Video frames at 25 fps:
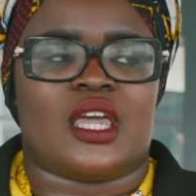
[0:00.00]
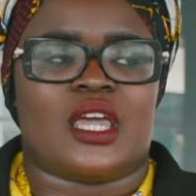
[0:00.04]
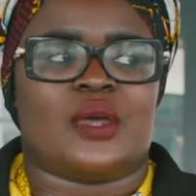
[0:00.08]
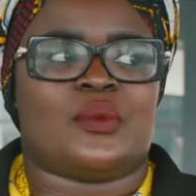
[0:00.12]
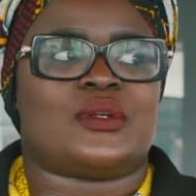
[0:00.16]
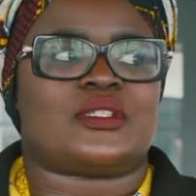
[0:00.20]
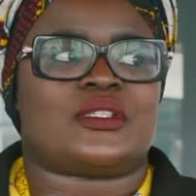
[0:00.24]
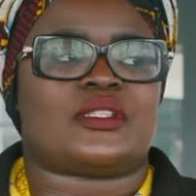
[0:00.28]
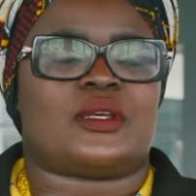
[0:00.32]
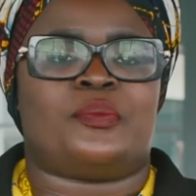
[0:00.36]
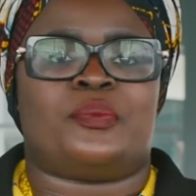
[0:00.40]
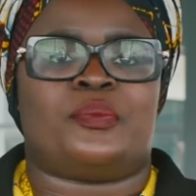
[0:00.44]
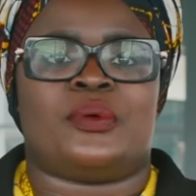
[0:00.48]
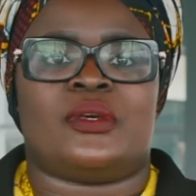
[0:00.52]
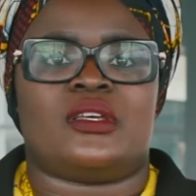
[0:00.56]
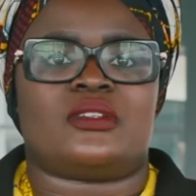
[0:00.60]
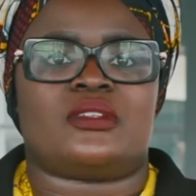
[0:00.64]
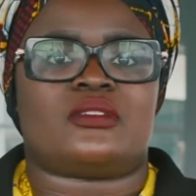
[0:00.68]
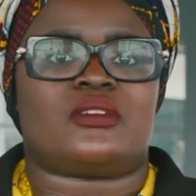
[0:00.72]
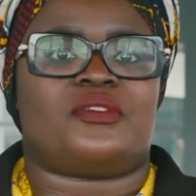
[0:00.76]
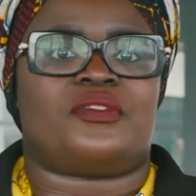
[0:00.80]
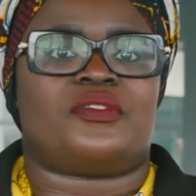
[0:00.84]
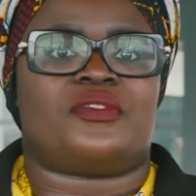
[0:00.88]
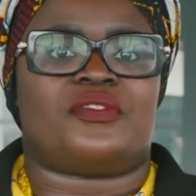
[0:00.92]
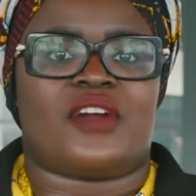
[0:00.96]
It was a
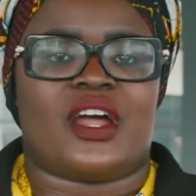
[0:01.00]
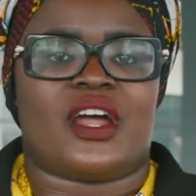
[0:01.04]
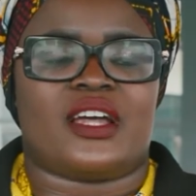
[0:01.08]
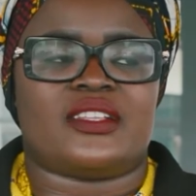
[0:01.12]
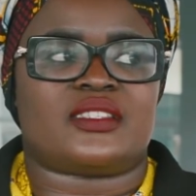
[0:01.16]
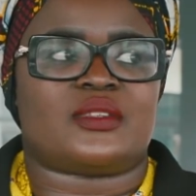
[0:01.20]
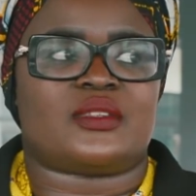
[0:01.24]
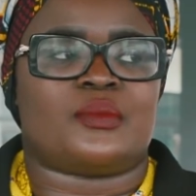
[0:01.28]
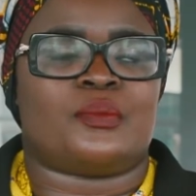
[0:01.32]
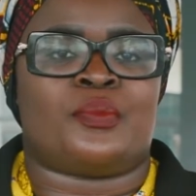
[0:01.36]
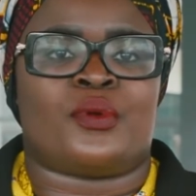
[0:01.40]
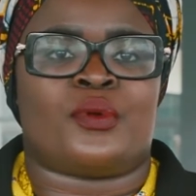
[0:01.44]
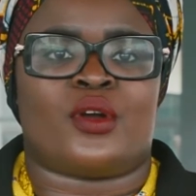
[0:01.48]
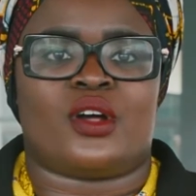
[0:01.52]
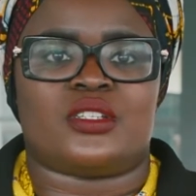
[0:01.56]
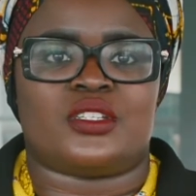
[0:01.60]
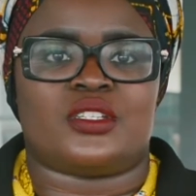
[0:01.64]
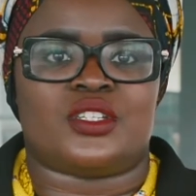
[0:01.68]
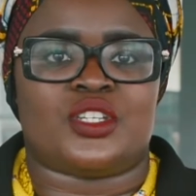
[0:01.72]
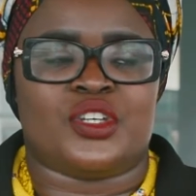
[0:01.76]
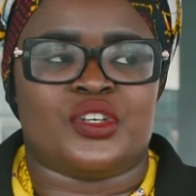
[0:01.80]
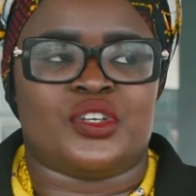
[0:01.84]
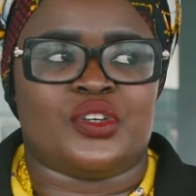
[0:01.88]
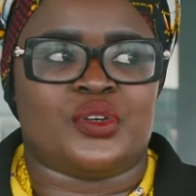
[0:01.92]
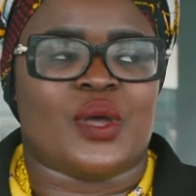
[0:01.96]
piece of France brought
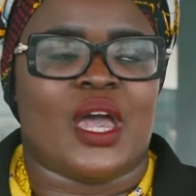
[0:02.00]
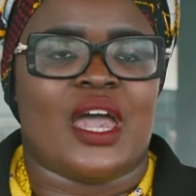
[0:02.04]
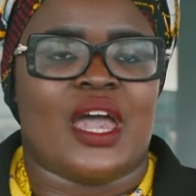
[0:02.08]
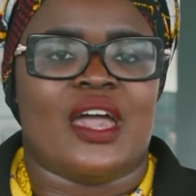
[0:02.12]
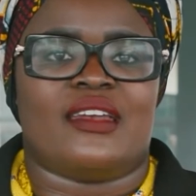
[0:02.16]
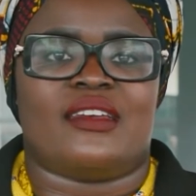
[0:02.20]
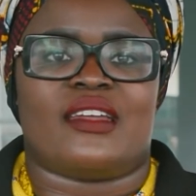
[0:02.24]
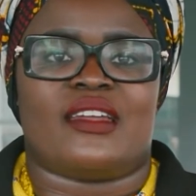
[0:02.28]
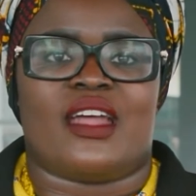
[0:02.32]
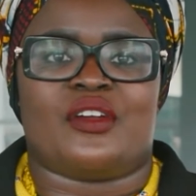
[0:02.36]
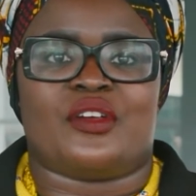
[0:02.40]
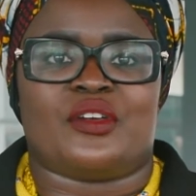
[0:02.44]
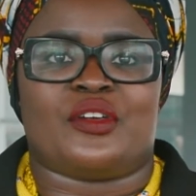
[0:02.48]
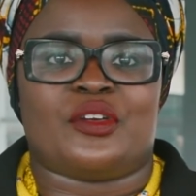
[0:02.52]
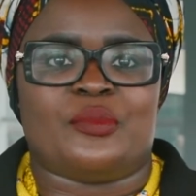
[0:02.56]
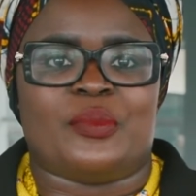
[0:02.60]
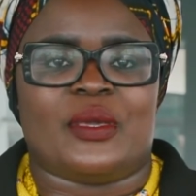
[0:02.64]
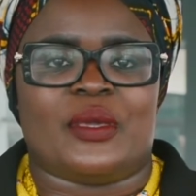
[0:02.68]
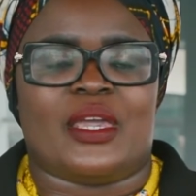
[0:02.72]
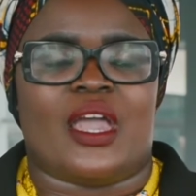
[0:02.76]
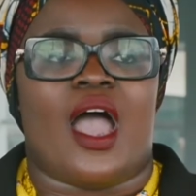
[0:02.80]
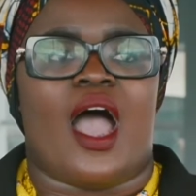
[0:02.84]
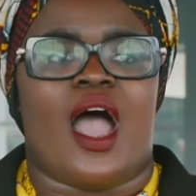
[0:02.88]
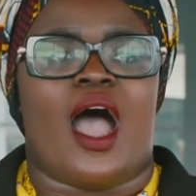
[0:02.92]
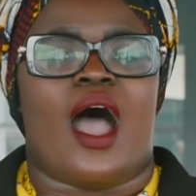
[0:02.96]
to
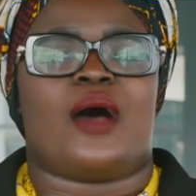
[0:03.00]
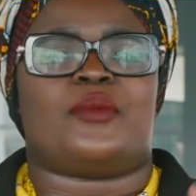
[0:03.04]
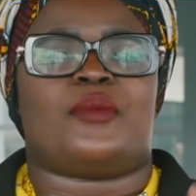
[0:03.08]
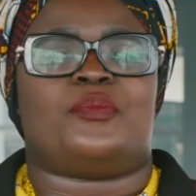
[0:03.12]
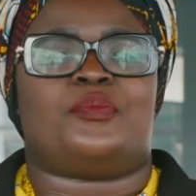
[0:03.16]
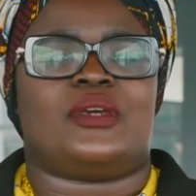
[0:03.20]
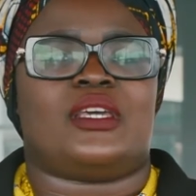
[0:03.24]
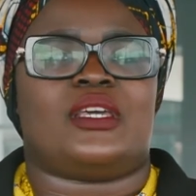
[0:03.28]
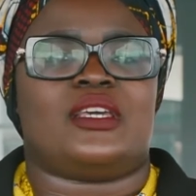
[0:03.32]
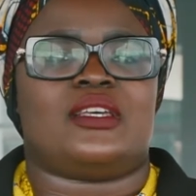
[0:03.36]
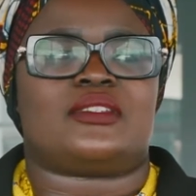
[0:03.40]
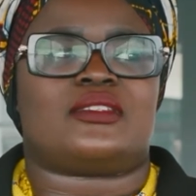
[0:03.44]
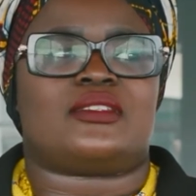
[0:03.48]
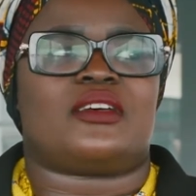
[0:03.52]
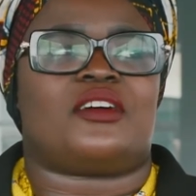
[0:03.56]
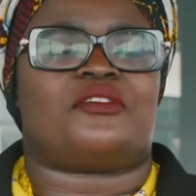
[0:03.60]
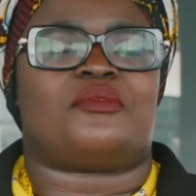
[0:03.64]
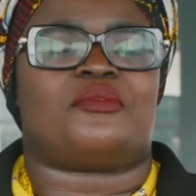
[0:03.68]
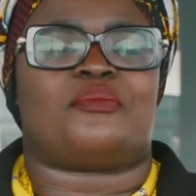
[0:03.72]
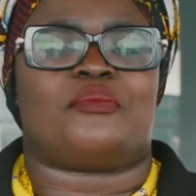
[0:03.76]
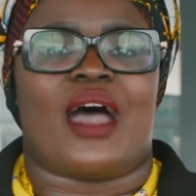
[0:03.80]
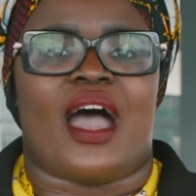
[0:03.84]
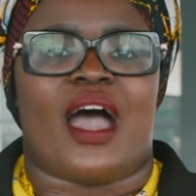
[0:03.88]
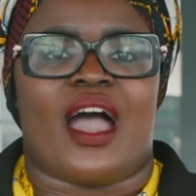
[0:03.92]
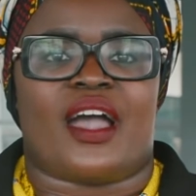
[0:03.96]
Nairobi, a piece
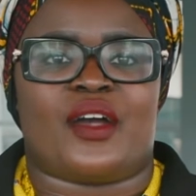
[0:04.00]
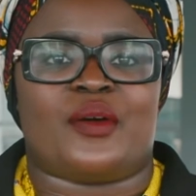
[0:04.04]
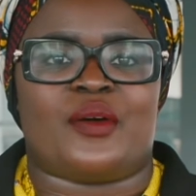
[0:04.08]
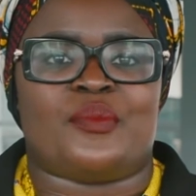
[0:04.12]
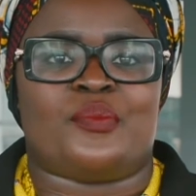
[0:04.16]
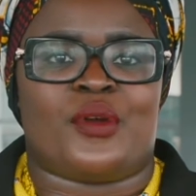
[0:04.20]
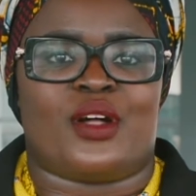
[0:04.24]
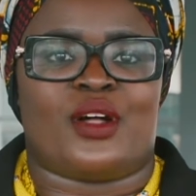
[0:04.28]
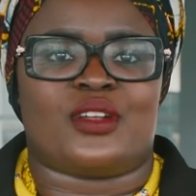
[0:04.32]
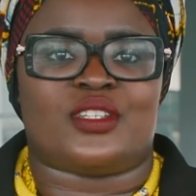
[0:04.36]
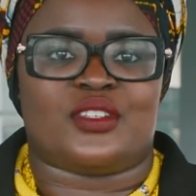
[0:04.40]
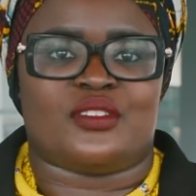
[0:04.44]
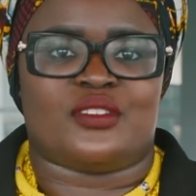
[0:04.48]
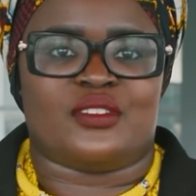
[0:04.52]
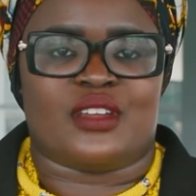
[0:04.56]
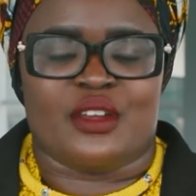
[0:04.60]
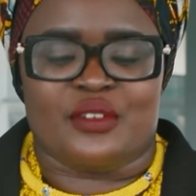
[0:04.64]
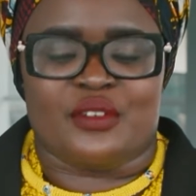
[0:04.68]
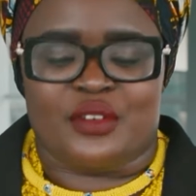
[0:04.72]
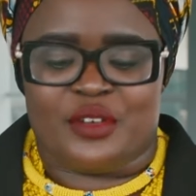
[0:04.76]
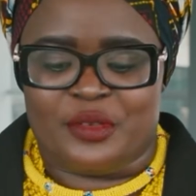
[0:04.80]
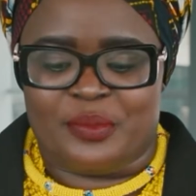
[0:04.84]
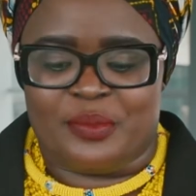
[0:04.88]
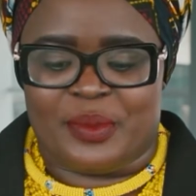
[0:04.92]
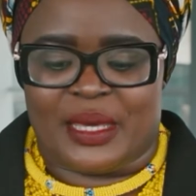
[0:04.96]
of Mac brought to
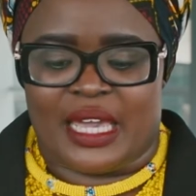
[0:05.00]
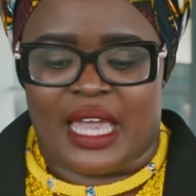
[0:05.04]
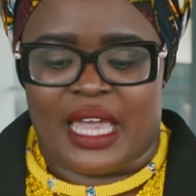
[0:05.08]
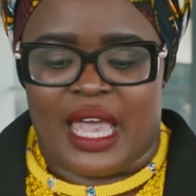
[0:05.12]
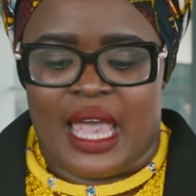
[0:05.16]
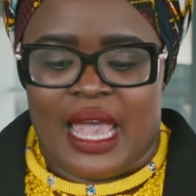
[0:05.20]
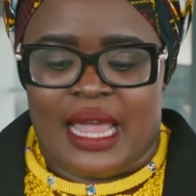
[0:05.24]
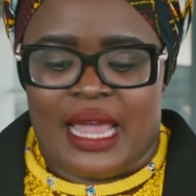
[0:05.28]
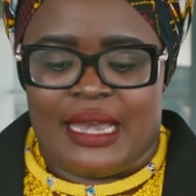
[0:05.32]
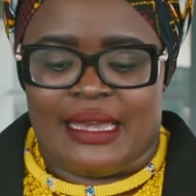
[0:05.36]
Nairobi.